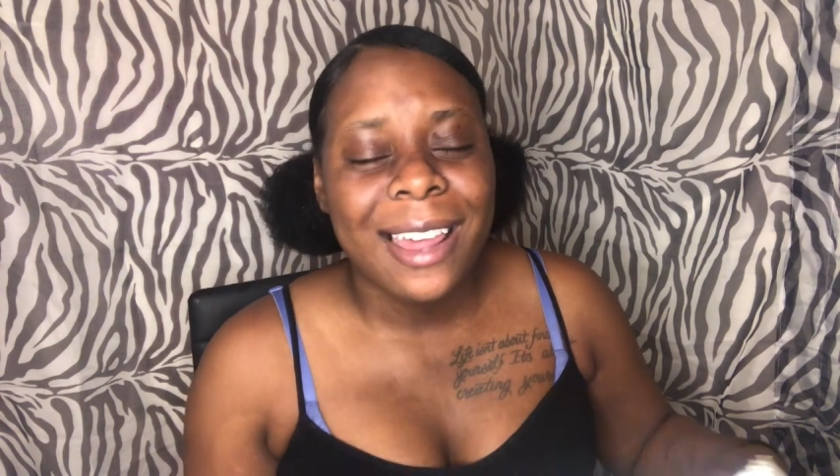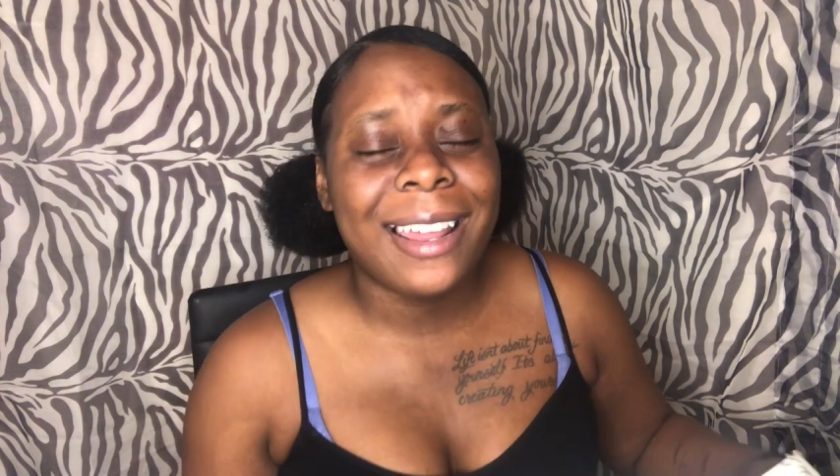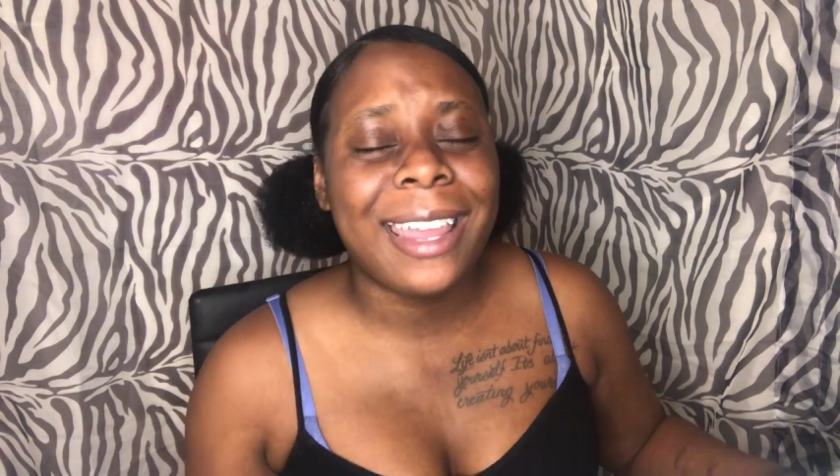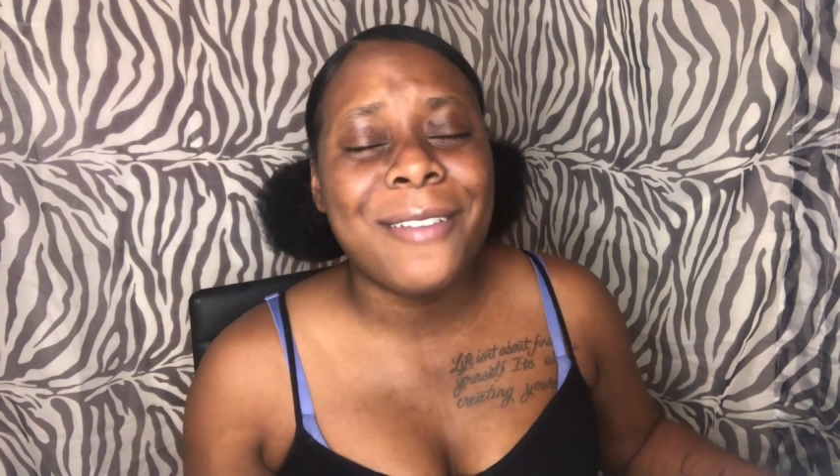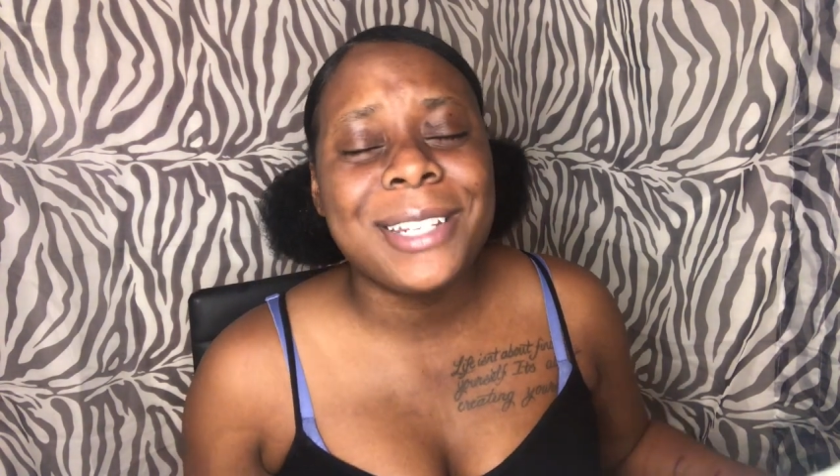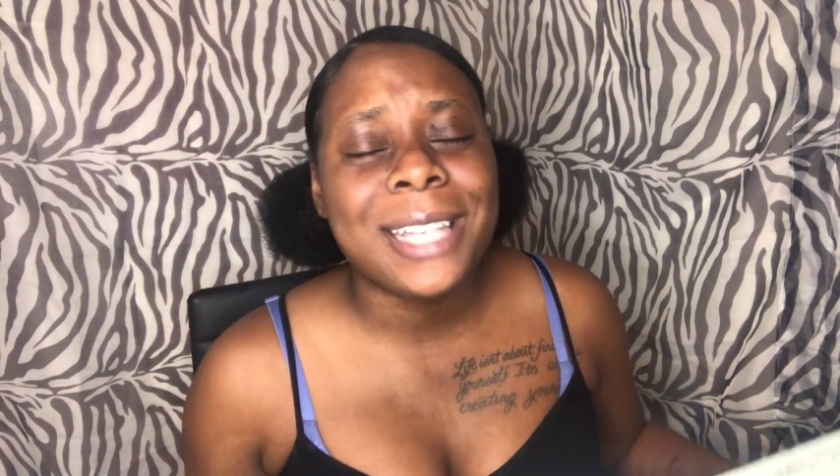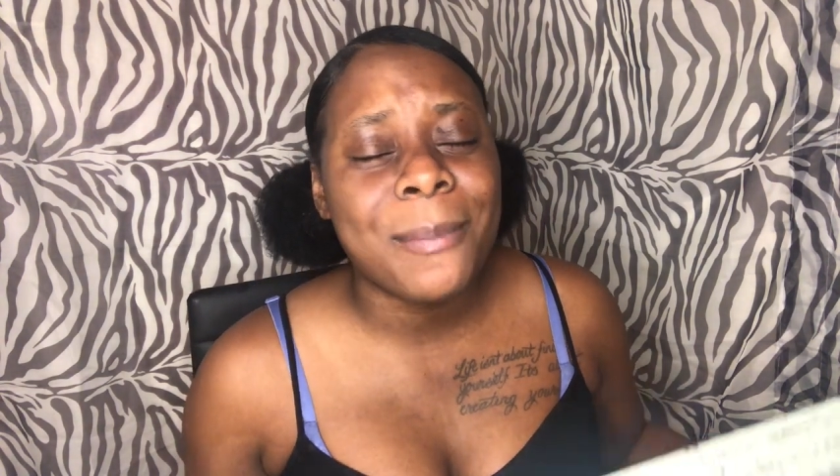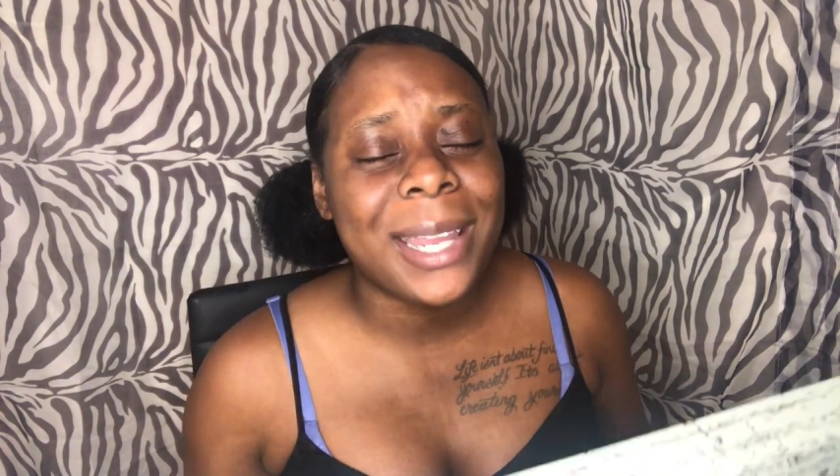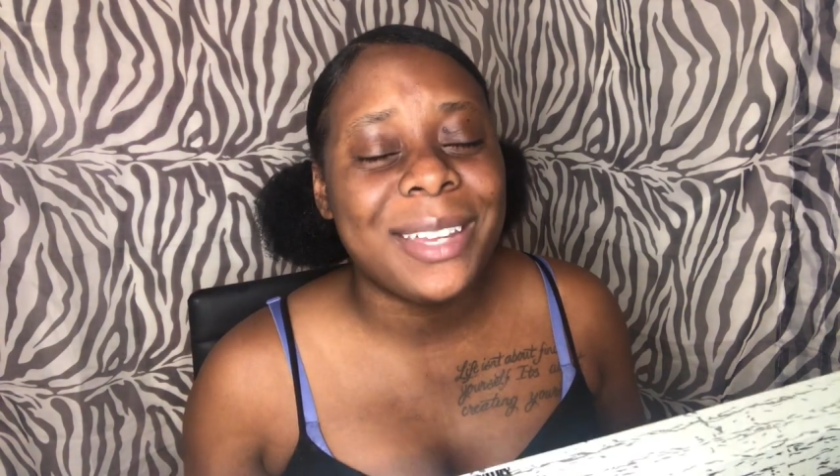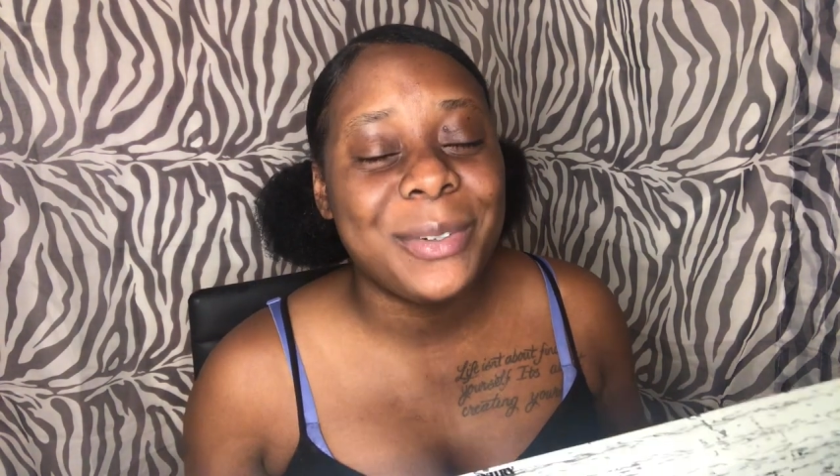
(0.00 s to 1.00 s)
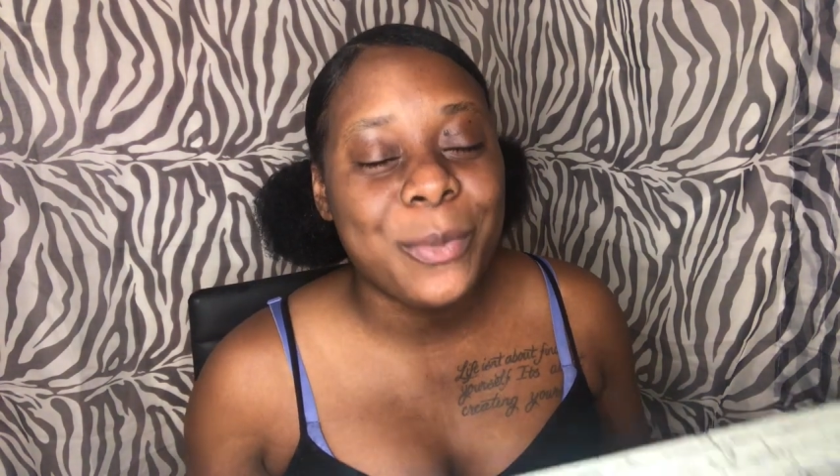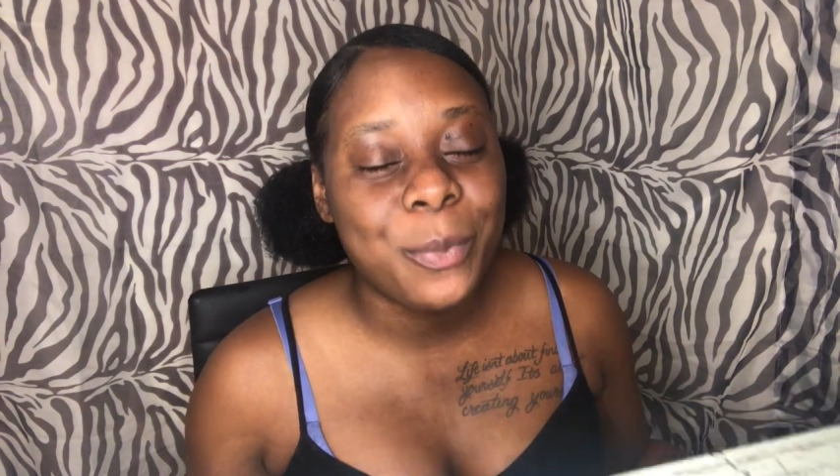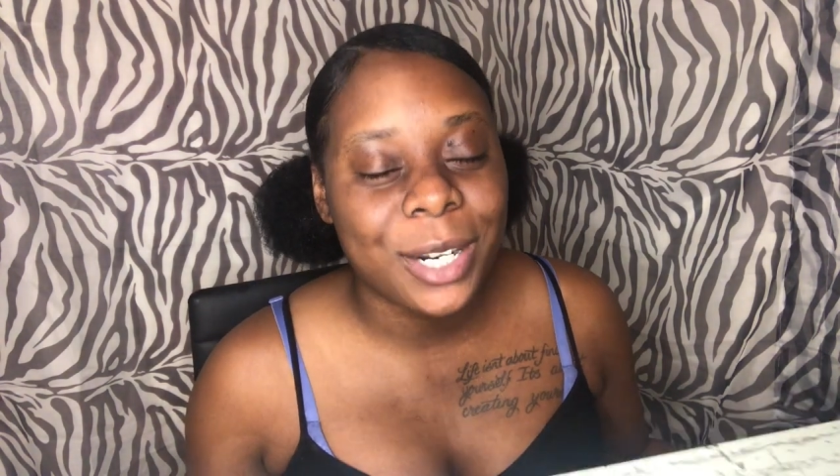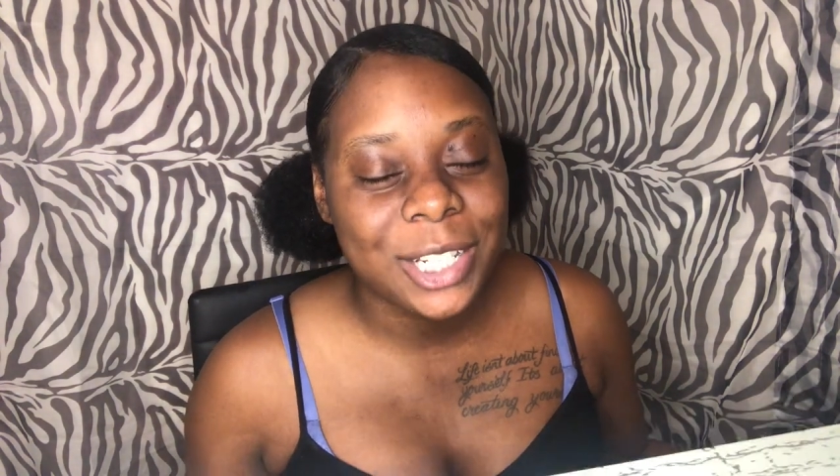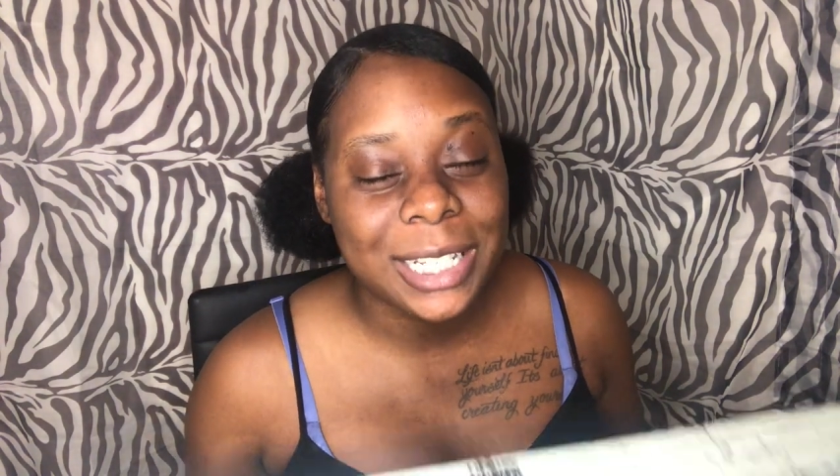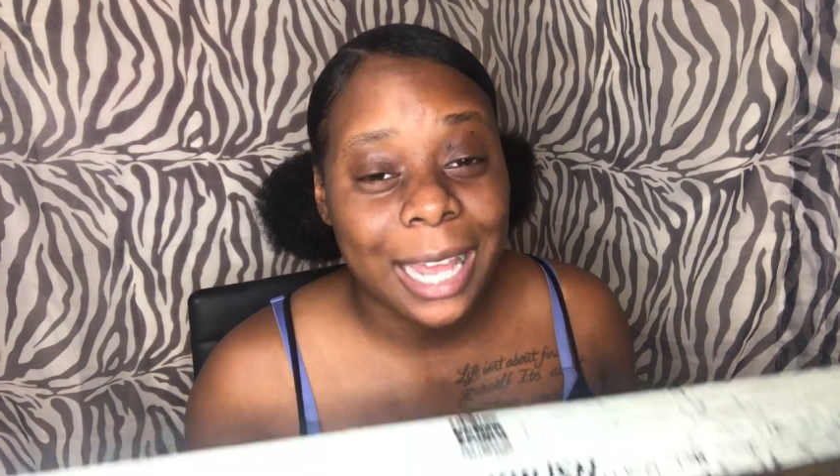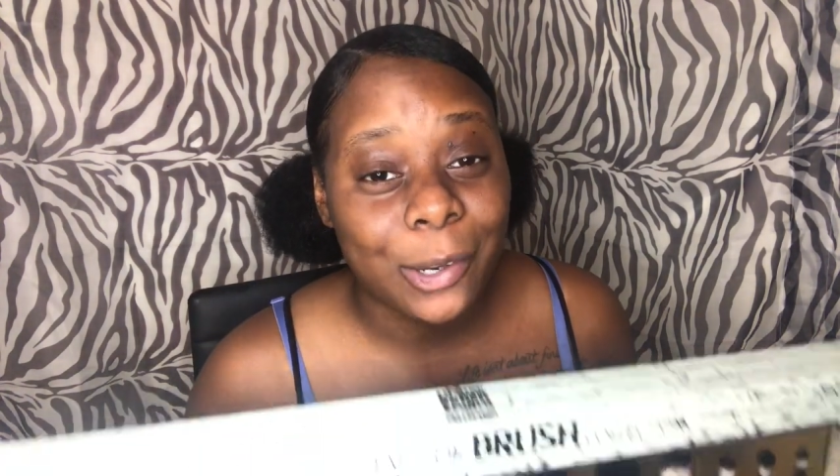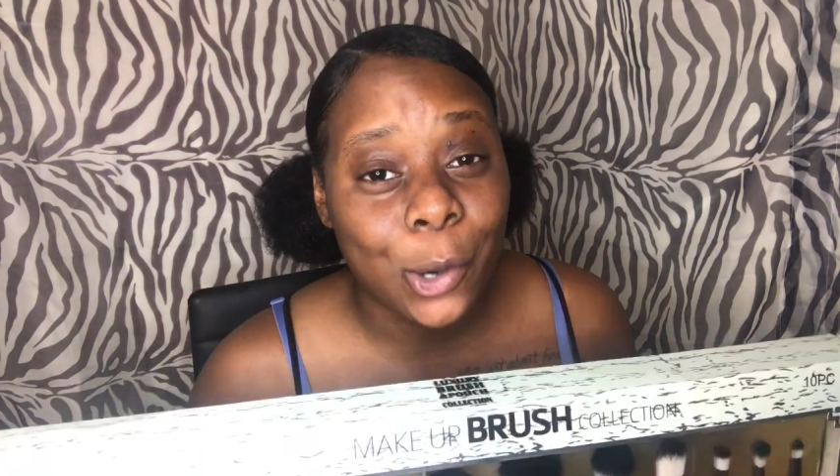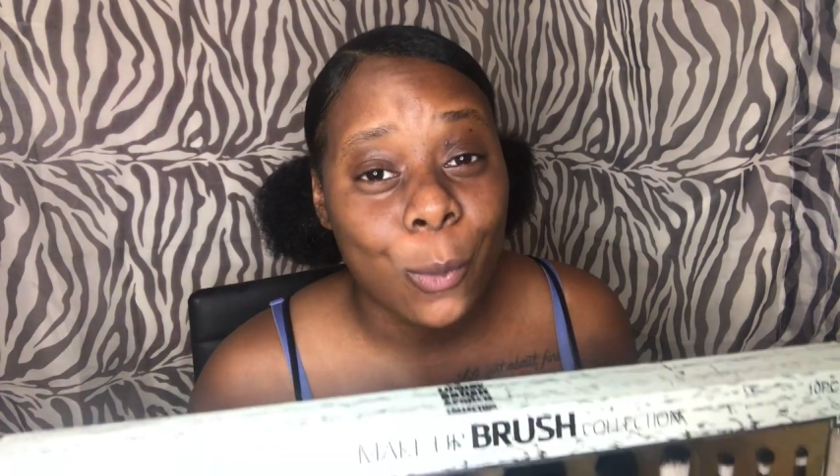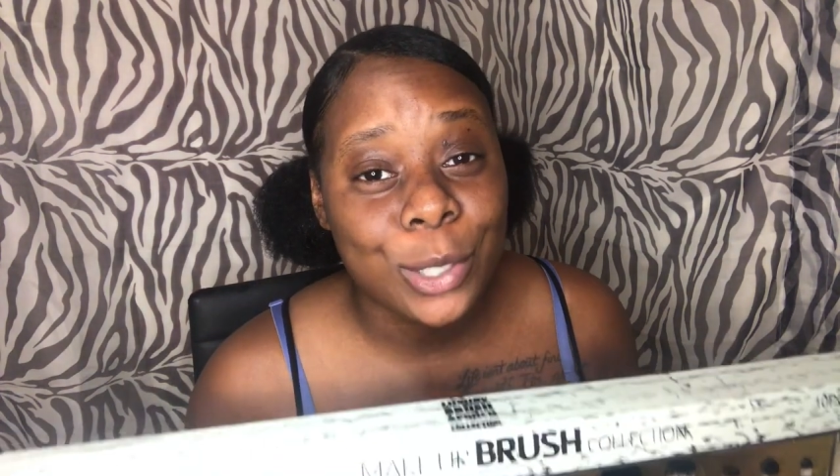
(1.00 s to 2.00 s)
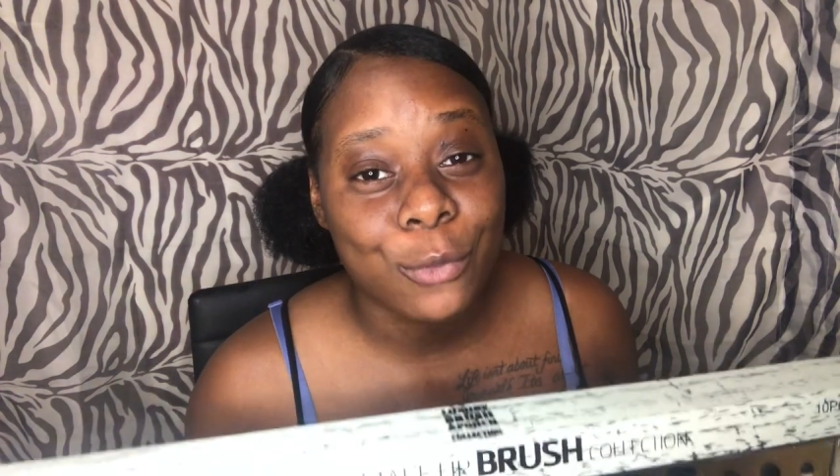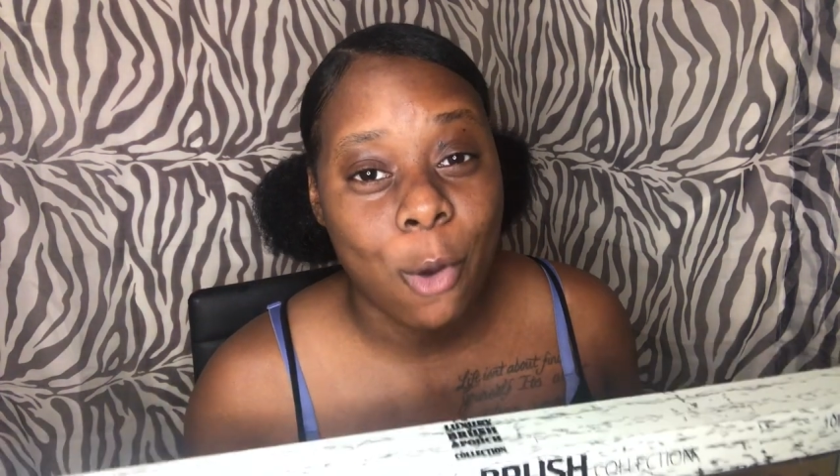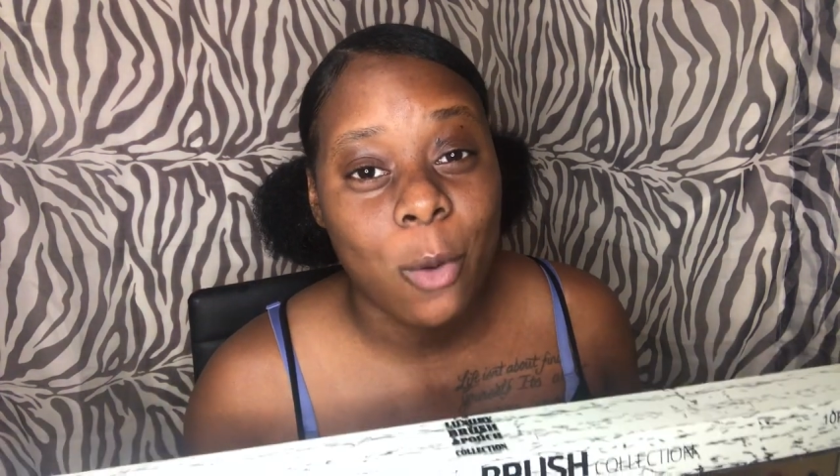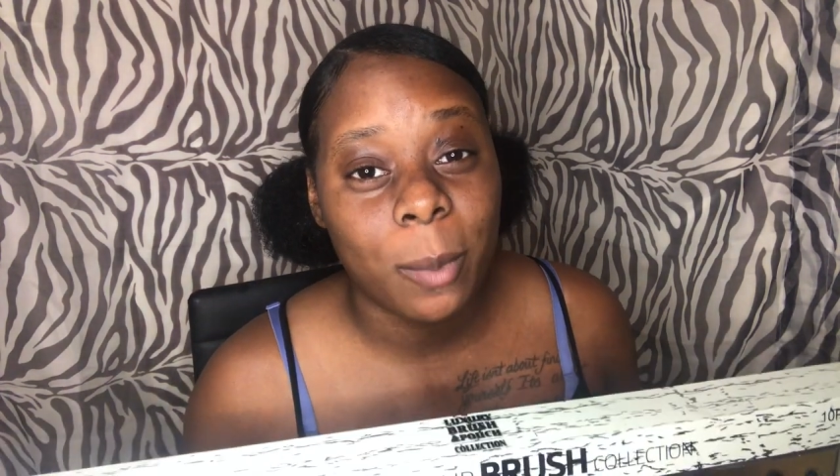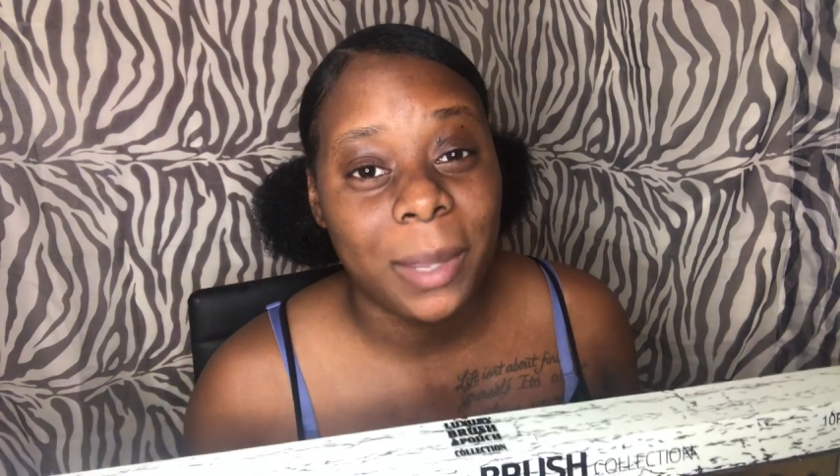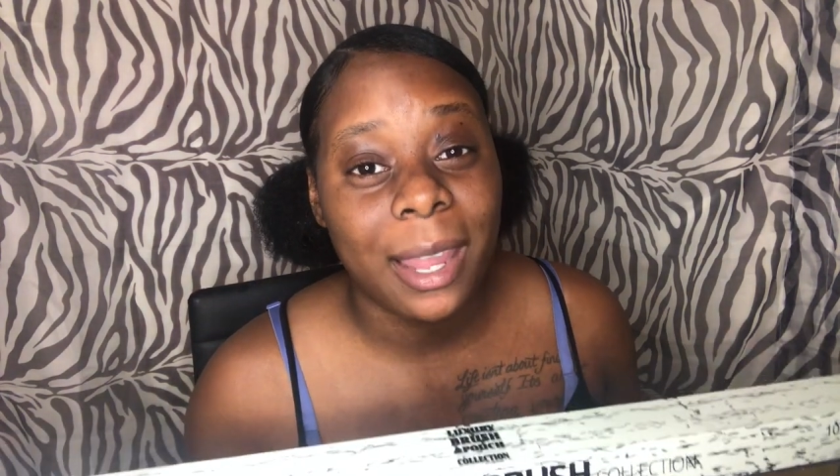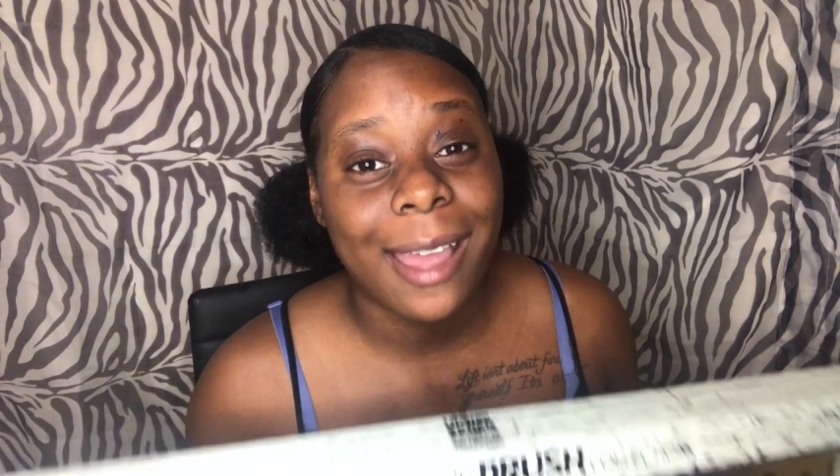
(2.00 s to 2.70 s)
Like, every time I get new brushes, I don't know what's wrong with me,